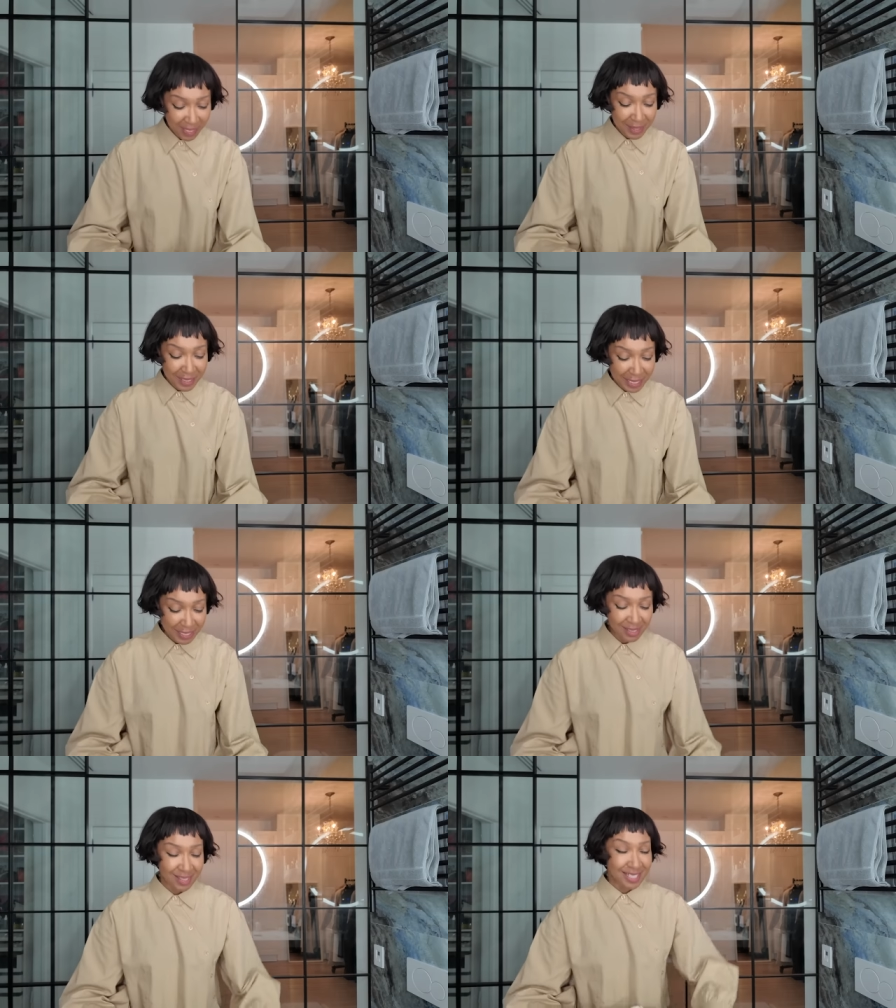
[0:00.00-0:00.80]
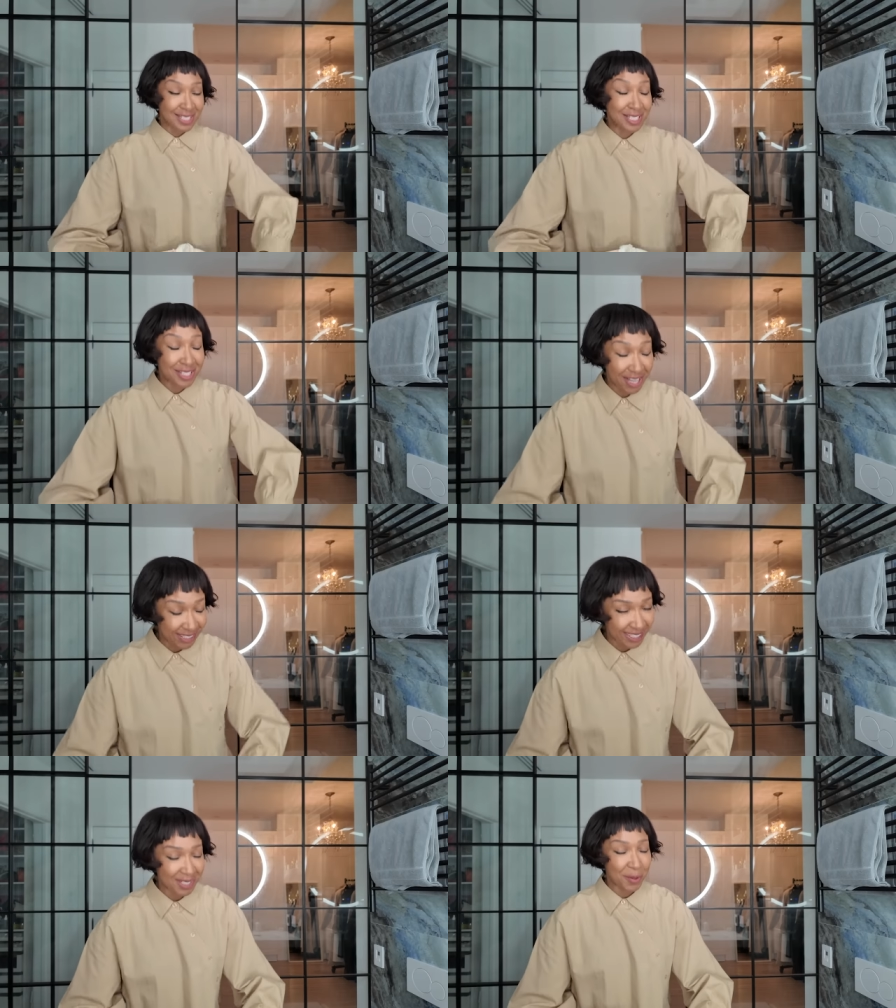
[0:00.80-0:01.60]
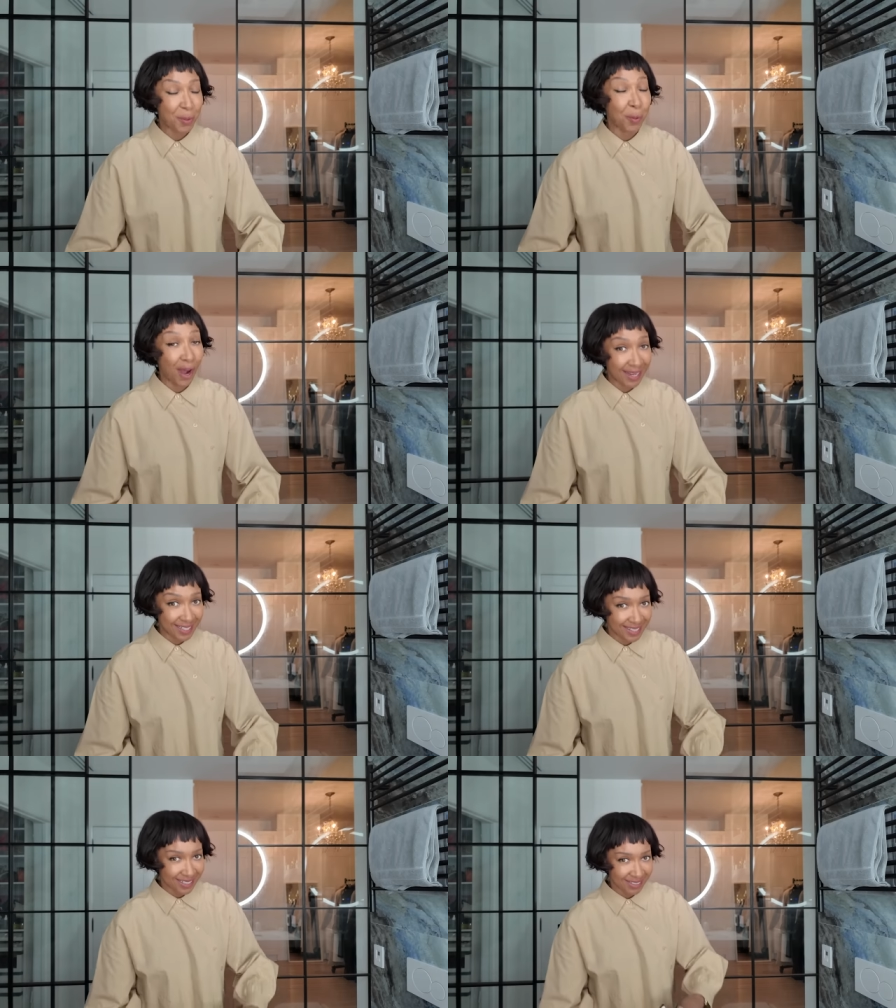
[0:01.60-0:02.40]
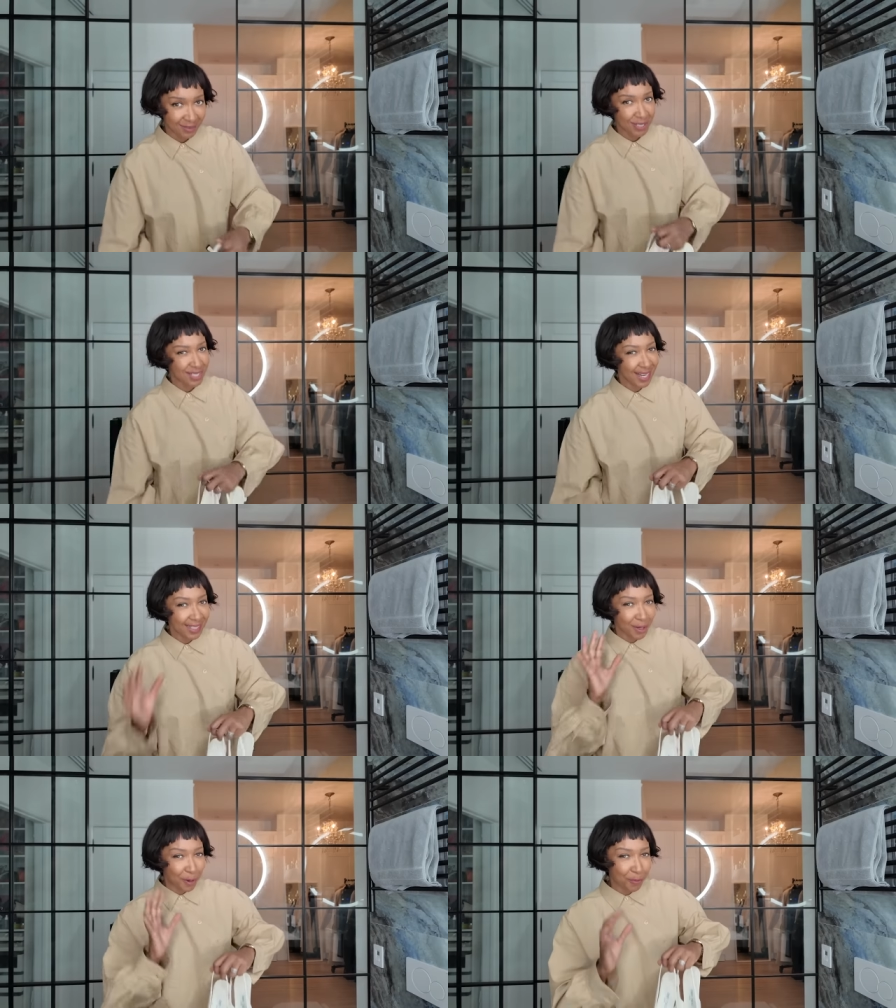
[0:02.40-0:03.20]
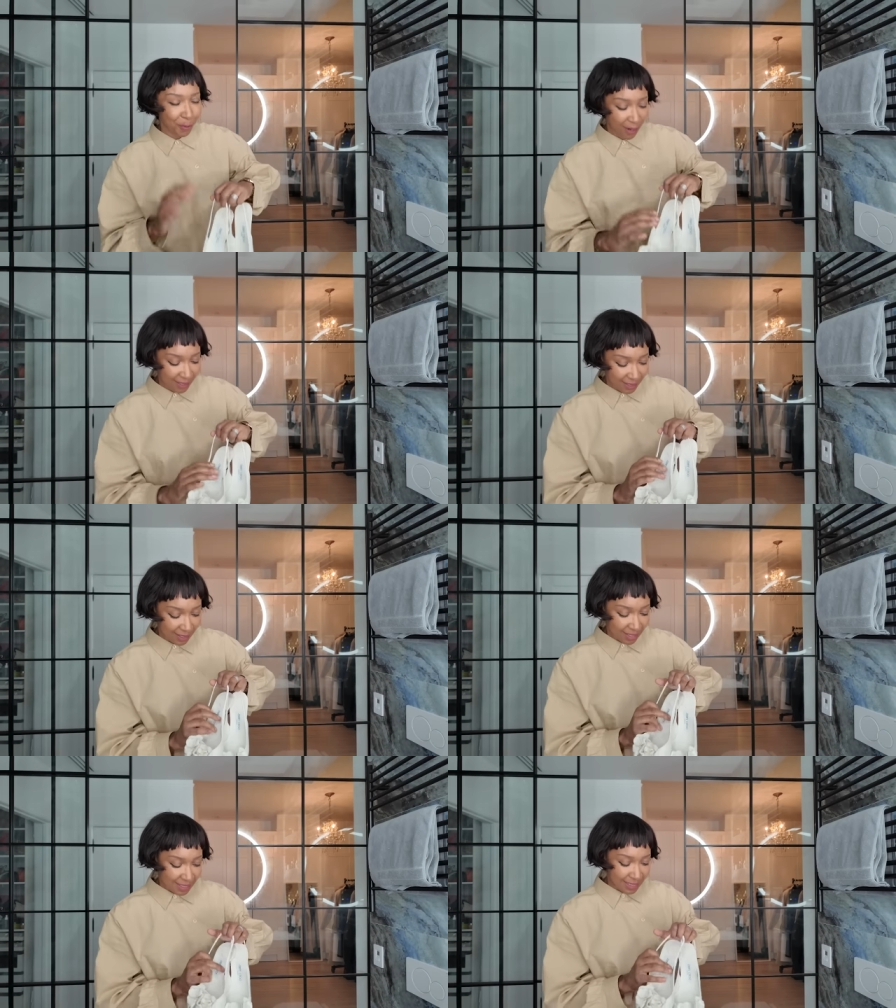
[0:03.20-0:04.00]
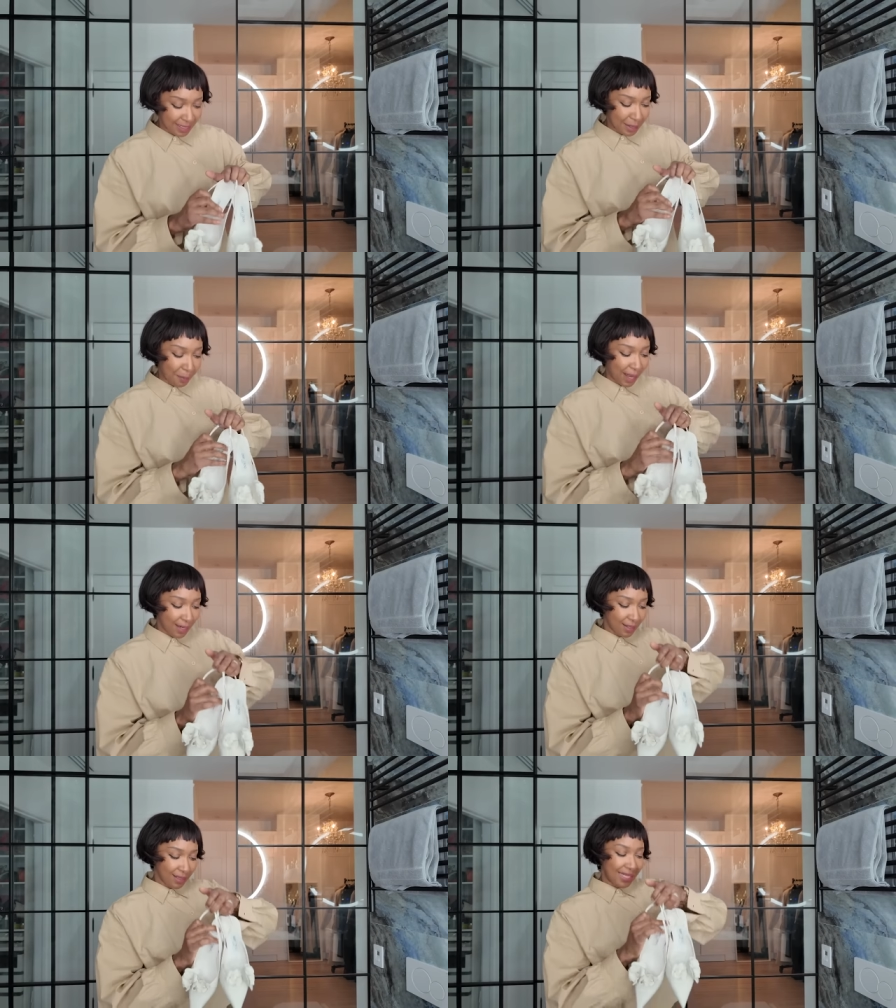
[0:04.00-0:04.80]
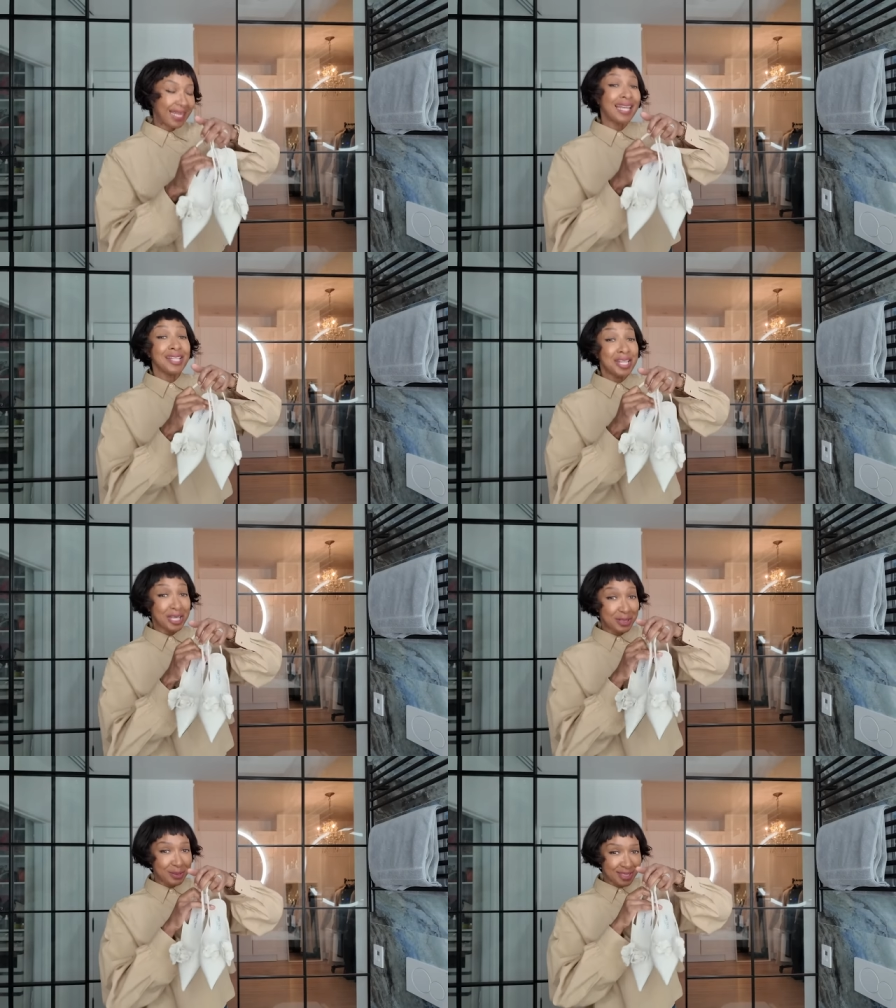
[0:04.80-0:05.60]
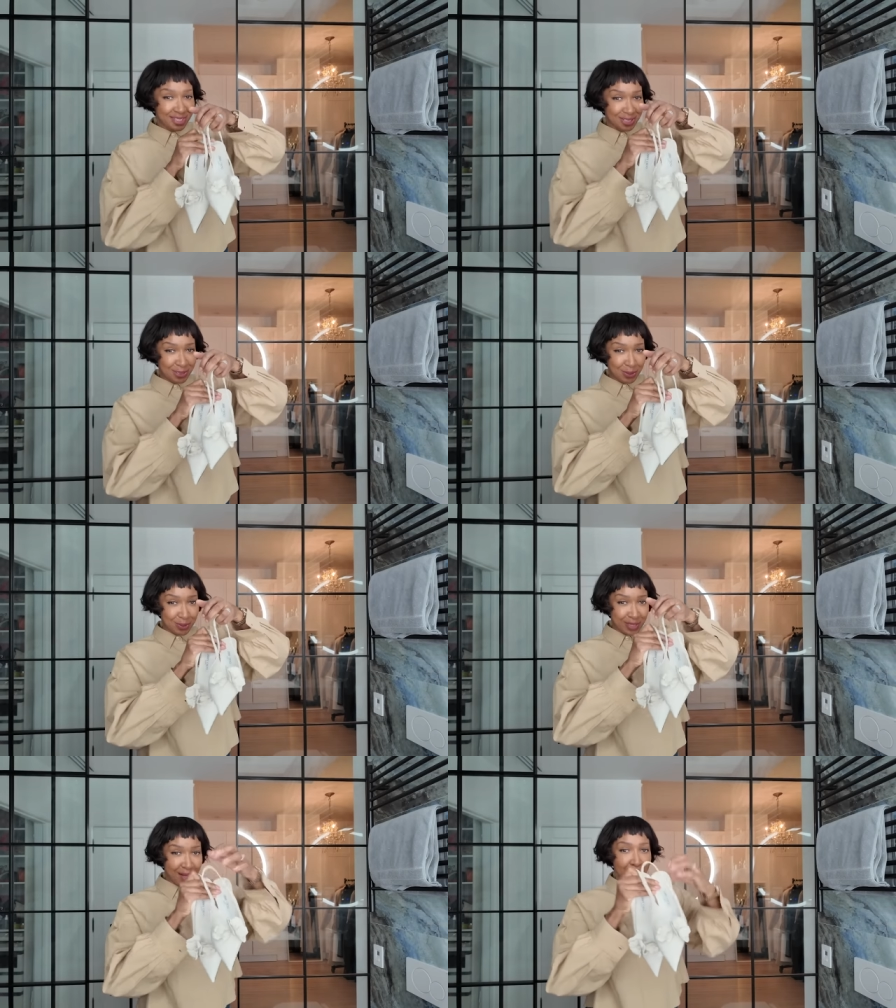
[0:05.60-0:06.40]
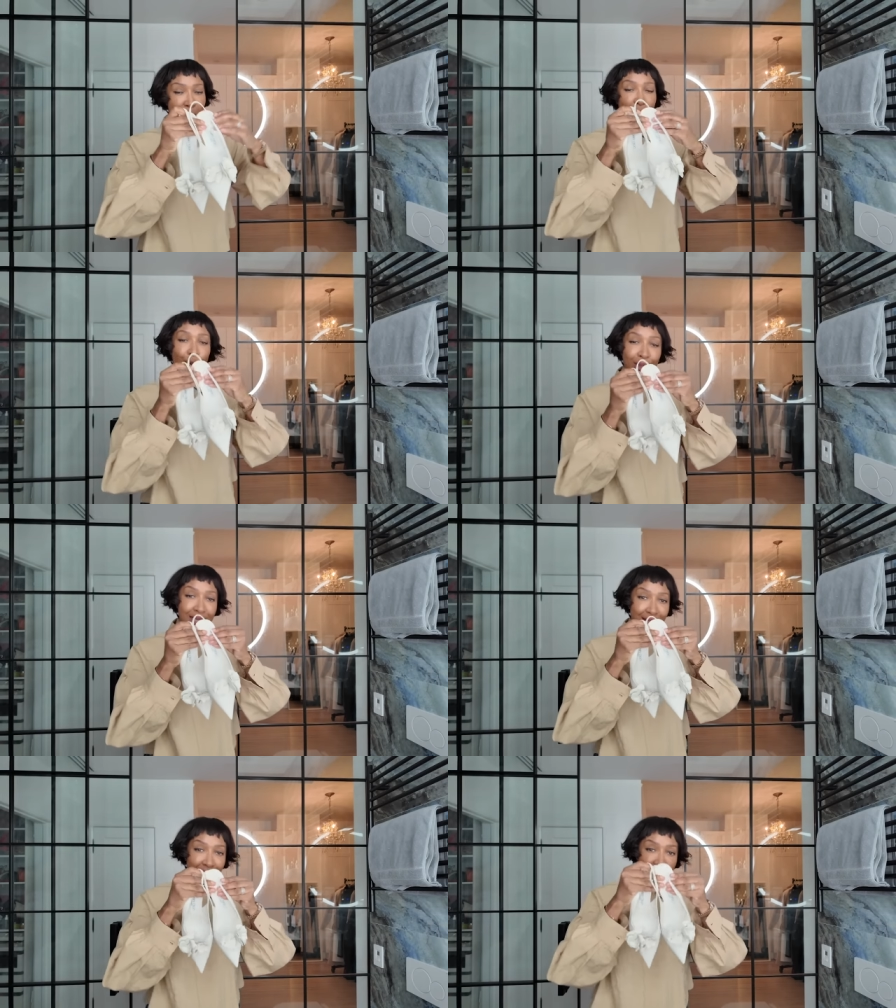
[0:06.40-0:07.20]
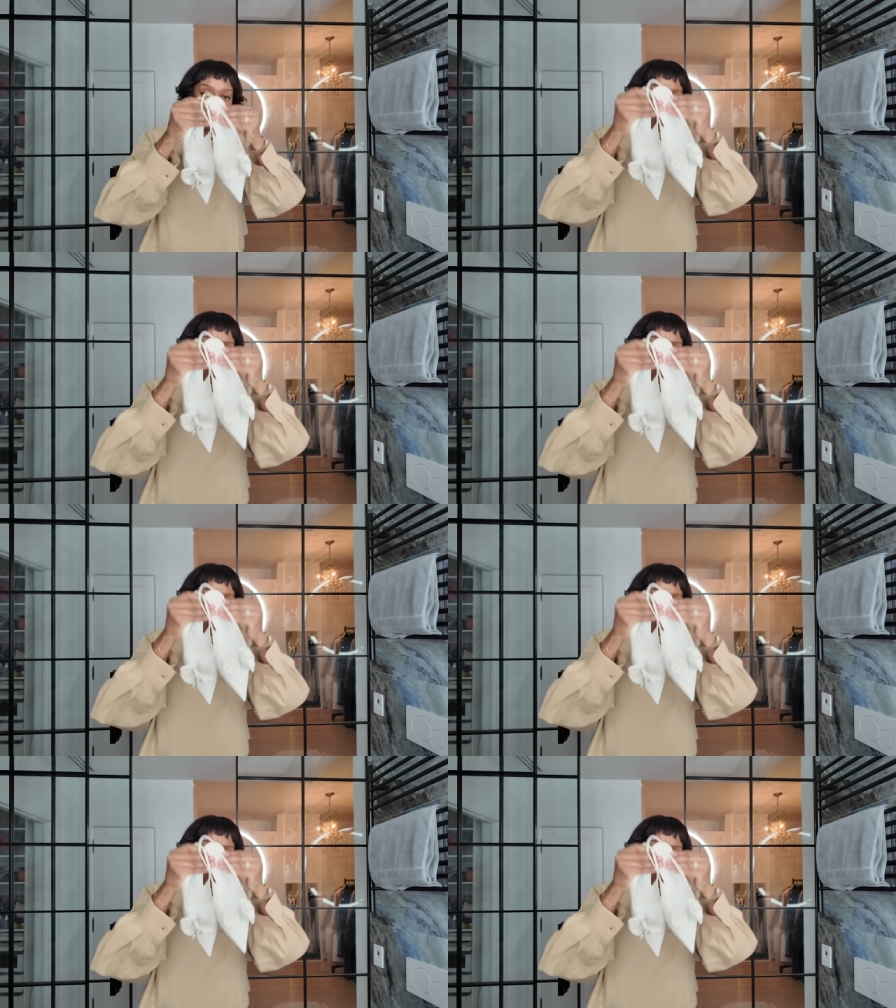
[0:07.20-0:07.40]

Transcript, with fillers: these stunning white or slightly off-white slingback kitten-heeled shoes, pointy